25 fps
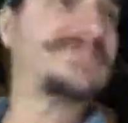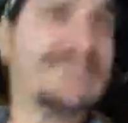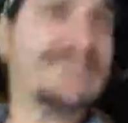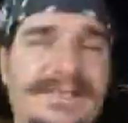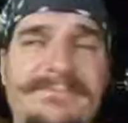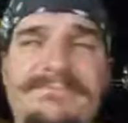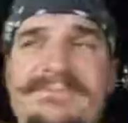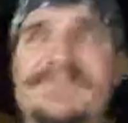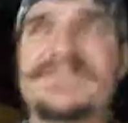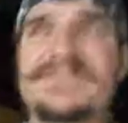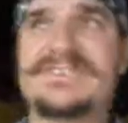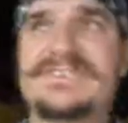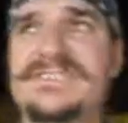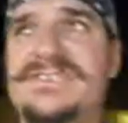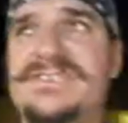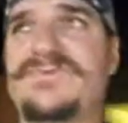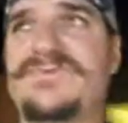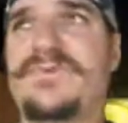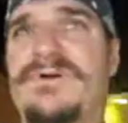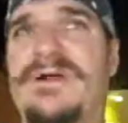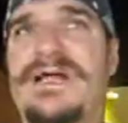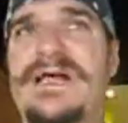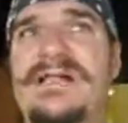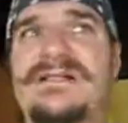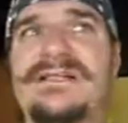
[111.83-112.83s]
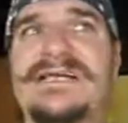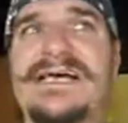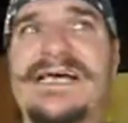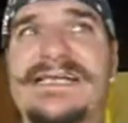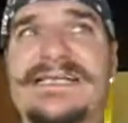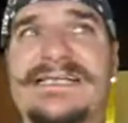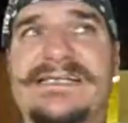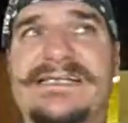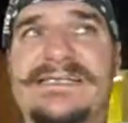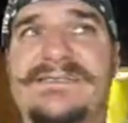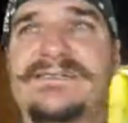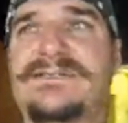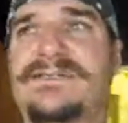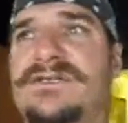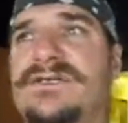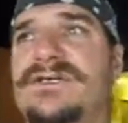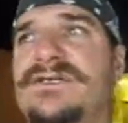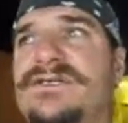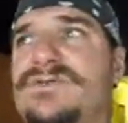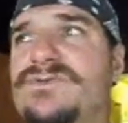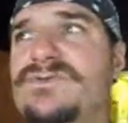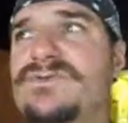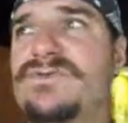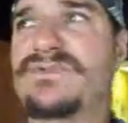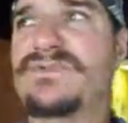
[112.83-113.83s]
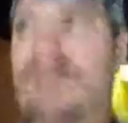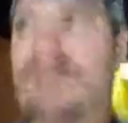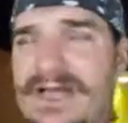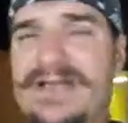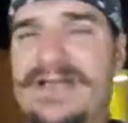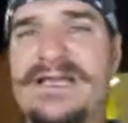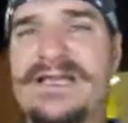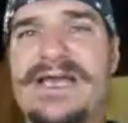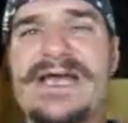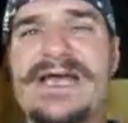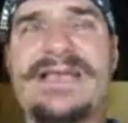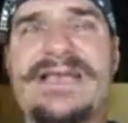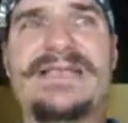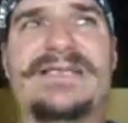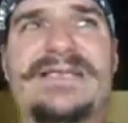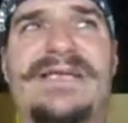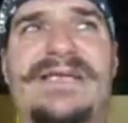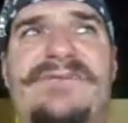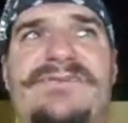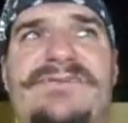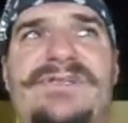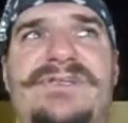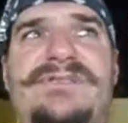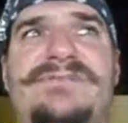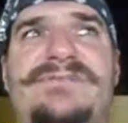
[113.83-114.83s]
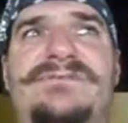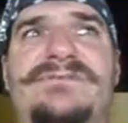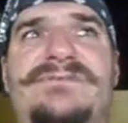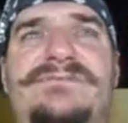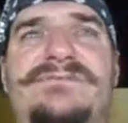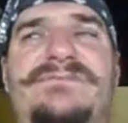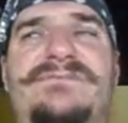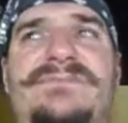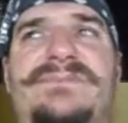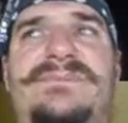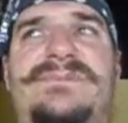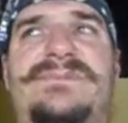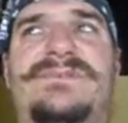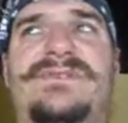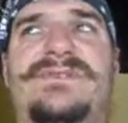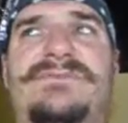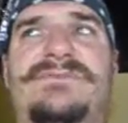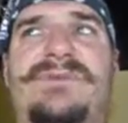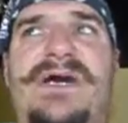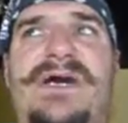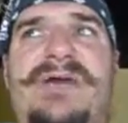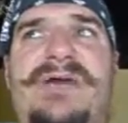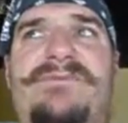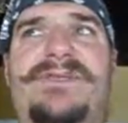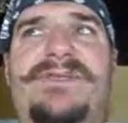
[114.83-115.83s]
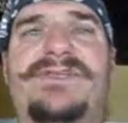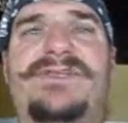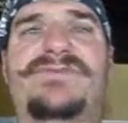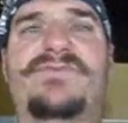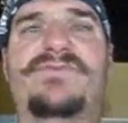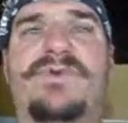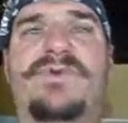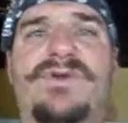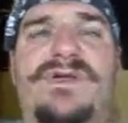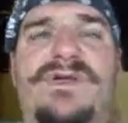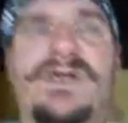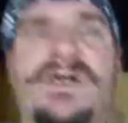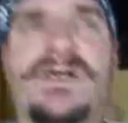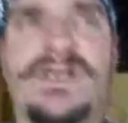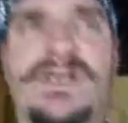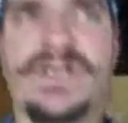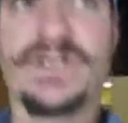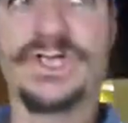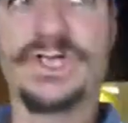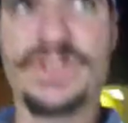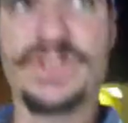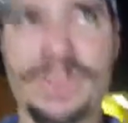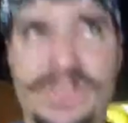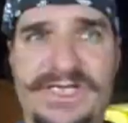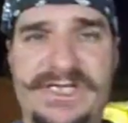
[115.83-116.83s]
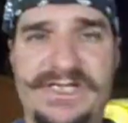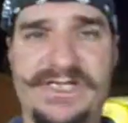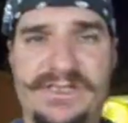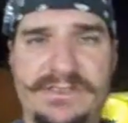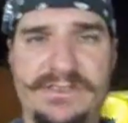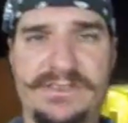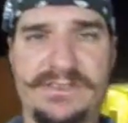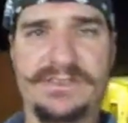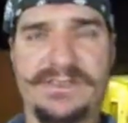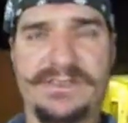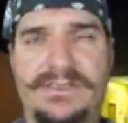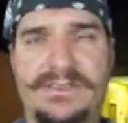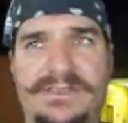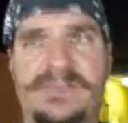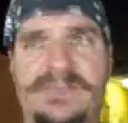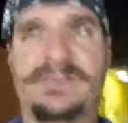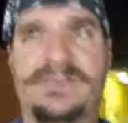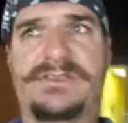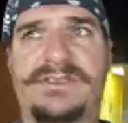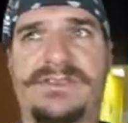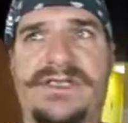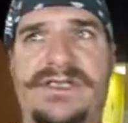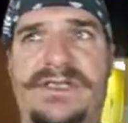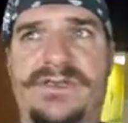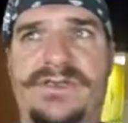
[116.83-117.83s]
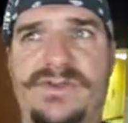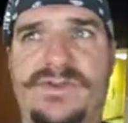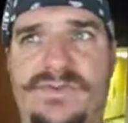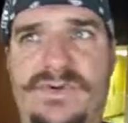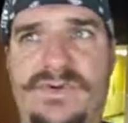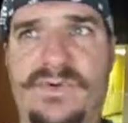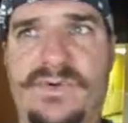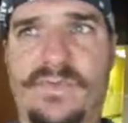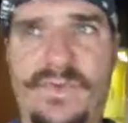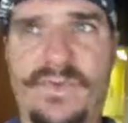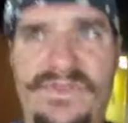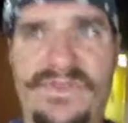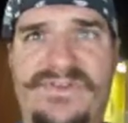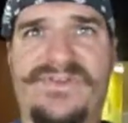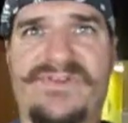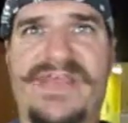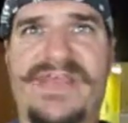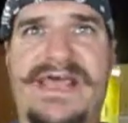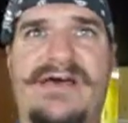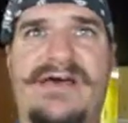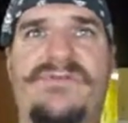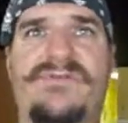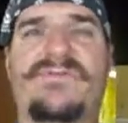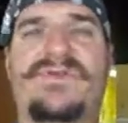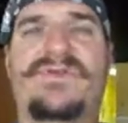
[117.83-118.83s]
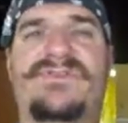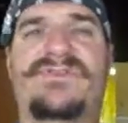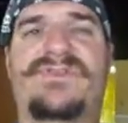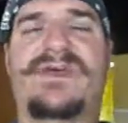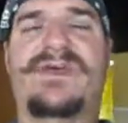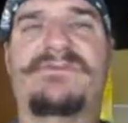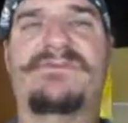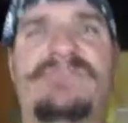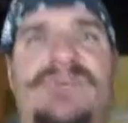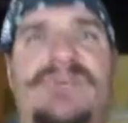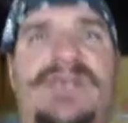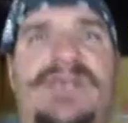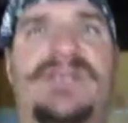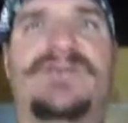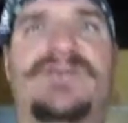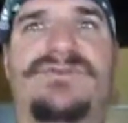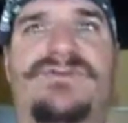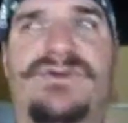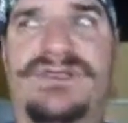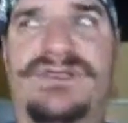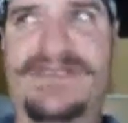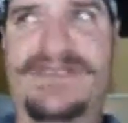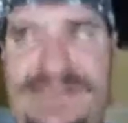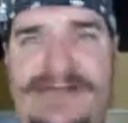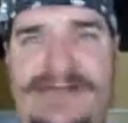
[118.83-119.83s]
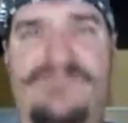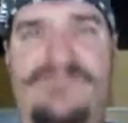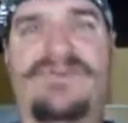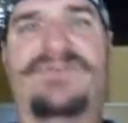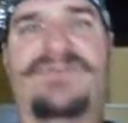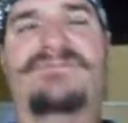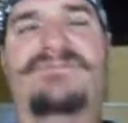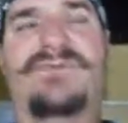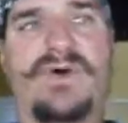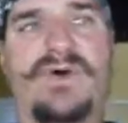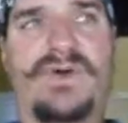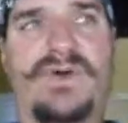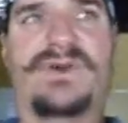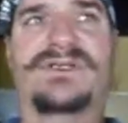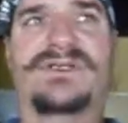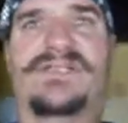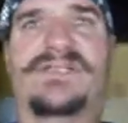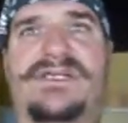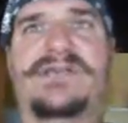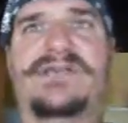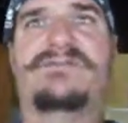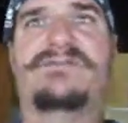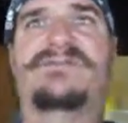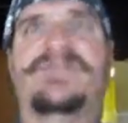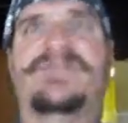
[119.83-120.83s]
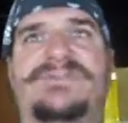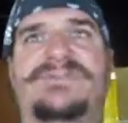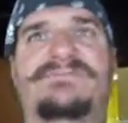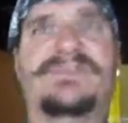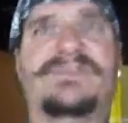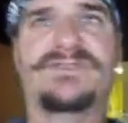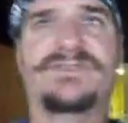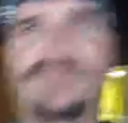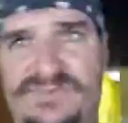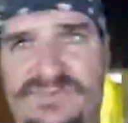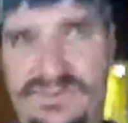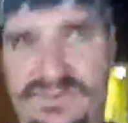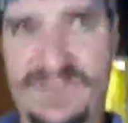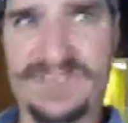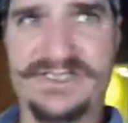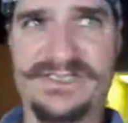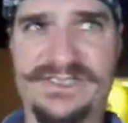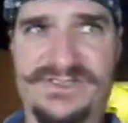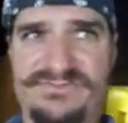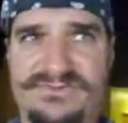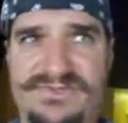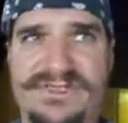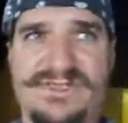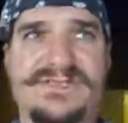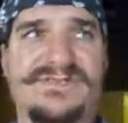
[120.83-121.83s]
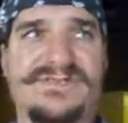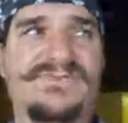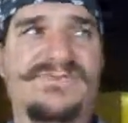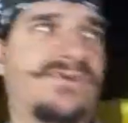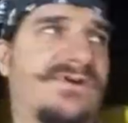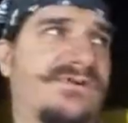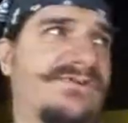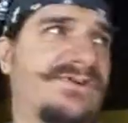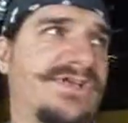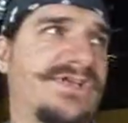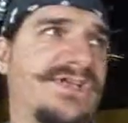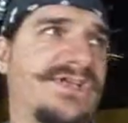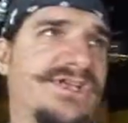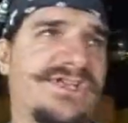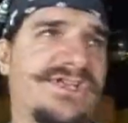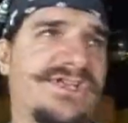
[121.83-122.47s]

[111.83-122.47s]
sympathies for Al-Qaeda, who thought 9/11, the bombings were good, and who are down with them, and who are down with more terrorism, and who want Israel thrown into the